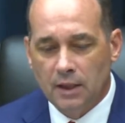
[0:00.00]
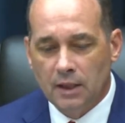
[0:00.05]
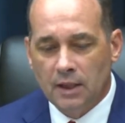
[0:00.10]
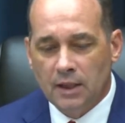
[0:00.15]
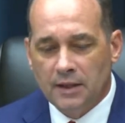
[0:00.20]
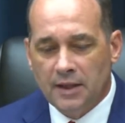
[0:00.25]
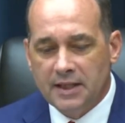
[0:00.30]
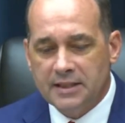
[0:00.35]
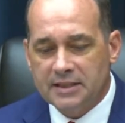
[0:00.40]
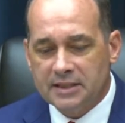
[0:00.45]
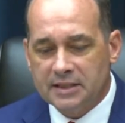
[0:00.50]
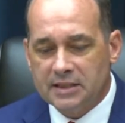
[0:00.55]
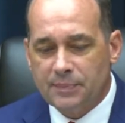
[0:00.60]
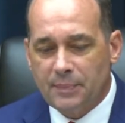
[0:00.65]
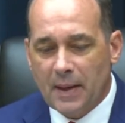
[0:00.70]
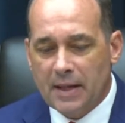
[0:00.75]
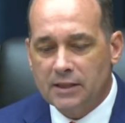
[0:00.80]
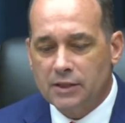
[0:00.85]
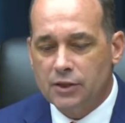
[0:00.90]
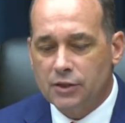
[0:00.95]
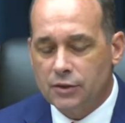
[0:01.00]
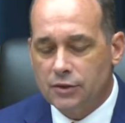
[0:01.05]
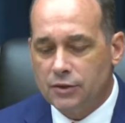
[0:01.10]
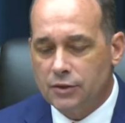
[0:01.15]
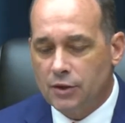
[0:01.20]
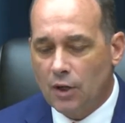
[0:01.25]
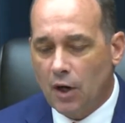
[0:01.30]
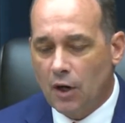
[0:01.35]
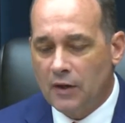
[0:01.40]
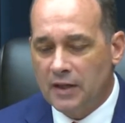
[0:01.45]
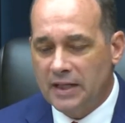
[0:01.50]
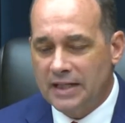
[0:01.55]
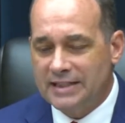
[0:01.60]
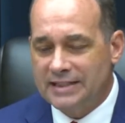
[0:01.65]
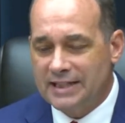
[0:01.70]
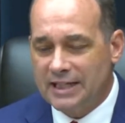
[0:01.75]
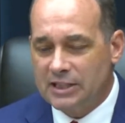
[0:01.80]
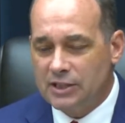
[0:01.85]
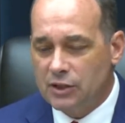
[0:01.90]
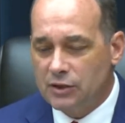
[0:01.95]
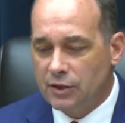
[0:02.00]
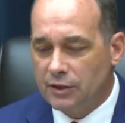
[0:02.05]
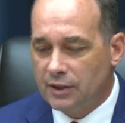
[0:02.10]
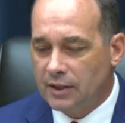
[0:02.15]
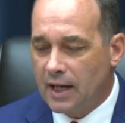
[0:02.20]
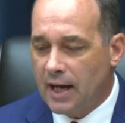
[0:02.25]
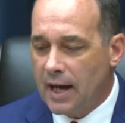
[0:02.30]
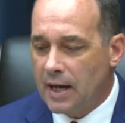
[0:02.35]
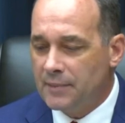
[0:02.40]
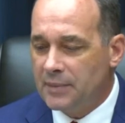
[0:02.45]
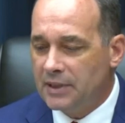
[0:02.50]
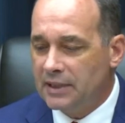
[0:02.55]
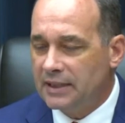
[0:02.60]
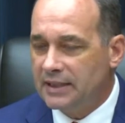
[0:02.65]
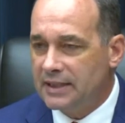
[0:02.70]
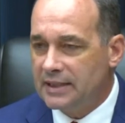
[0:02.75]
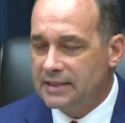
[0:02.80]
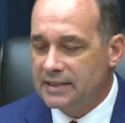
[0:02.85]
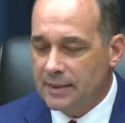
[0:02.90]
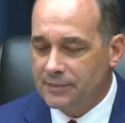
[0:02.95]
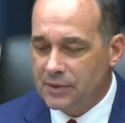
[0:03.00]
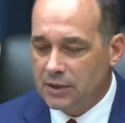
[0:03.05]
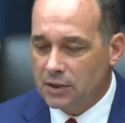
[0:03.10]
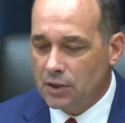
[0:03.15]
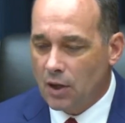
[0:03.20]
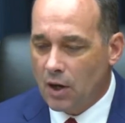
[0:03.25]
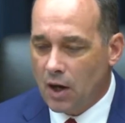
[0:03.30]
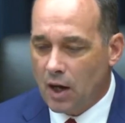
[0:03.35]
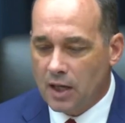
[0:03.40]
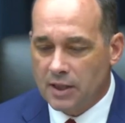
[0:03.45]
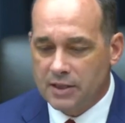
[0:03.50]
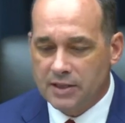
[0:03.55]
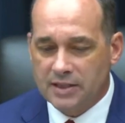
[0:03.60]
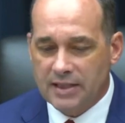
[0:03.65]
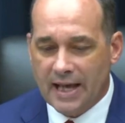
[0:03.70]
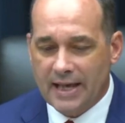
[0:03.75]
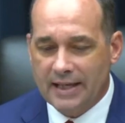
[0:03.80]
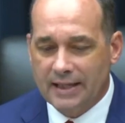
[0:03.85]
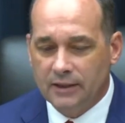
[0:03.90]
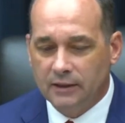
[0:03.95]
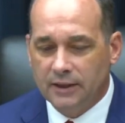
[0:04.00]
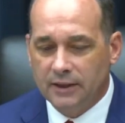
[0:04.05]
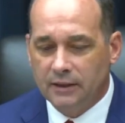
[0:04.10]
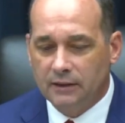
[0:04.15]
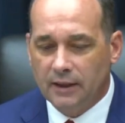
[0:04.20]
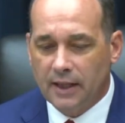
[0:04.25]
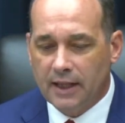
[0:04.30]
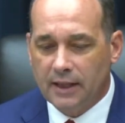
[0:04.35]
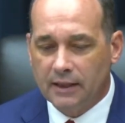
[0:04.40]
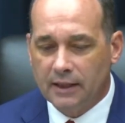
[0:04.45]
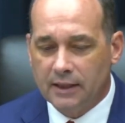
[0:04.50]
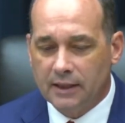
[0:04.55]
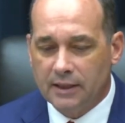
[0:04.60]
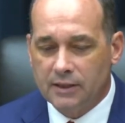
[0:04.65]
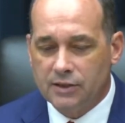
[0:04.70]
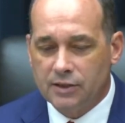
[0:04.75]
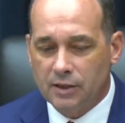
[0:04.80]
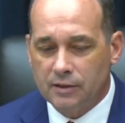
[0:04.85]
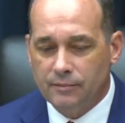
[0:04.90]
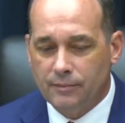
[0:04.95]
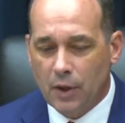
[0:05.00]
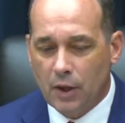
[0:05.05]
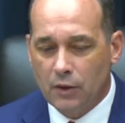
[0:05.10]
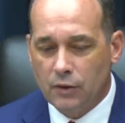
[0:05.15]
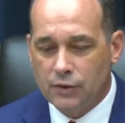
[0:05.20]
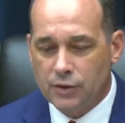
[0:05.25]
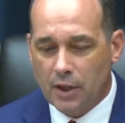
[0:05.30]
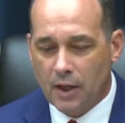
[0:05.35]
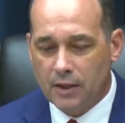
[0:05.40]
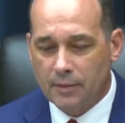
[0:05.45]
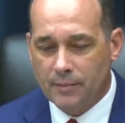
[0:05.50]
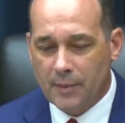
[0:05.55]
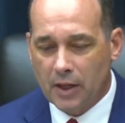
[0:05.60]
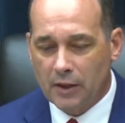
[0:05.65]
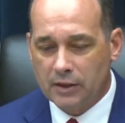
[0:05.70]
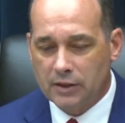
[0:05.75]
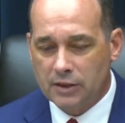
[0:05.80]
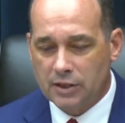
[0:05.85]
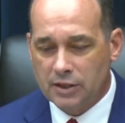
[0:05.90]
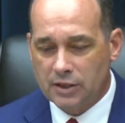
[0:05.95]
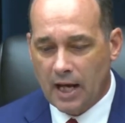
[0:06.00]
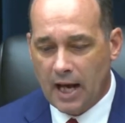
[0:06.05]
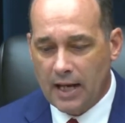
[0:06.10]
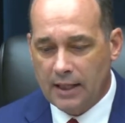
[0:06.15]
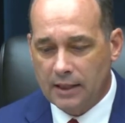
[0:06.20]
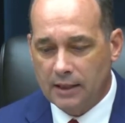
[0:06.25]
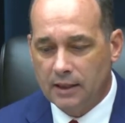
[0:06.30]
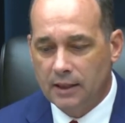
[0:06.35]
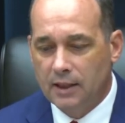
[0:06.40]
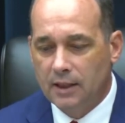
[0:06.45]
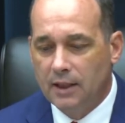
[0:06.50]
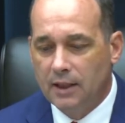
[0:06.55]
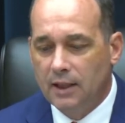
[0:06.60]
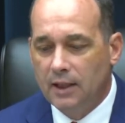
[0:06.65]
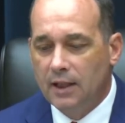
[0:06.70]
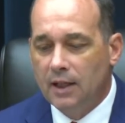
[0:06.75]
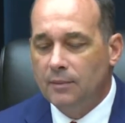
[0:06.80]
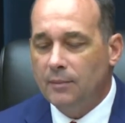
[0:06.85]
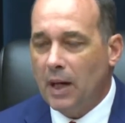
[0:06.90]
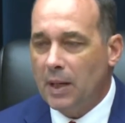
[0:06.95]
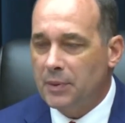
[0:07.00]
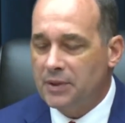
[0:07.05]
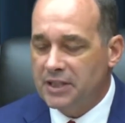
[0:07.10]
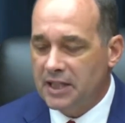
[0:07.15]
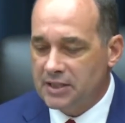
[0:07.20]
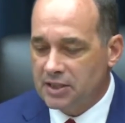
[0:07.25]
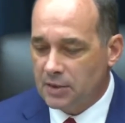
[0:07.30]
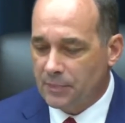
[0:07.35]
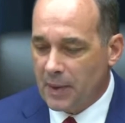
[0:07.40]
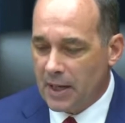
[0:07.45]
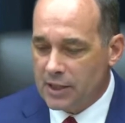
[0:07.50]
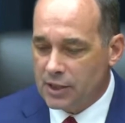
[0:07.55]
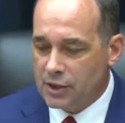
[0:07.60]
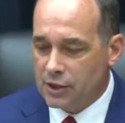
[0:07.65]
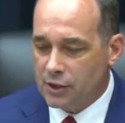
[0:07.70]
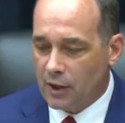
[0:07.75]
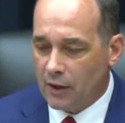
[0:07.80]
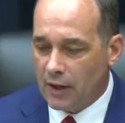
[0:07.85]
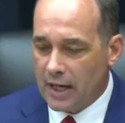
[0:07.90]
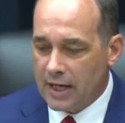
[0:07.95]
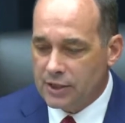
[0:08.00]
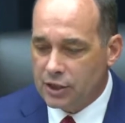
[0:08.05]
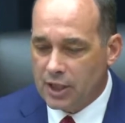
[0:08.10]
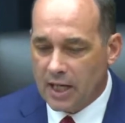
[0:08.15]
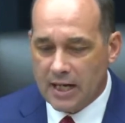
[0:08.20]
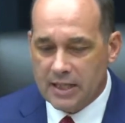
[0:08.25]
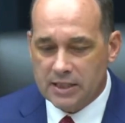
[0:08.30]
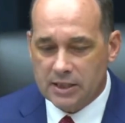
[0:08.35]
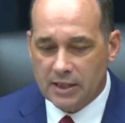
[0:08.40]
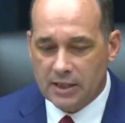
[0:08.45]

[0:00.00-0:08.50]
These expenditures are in addition to the commonly accepted costs that illegal aliens impose on American society by participation in our education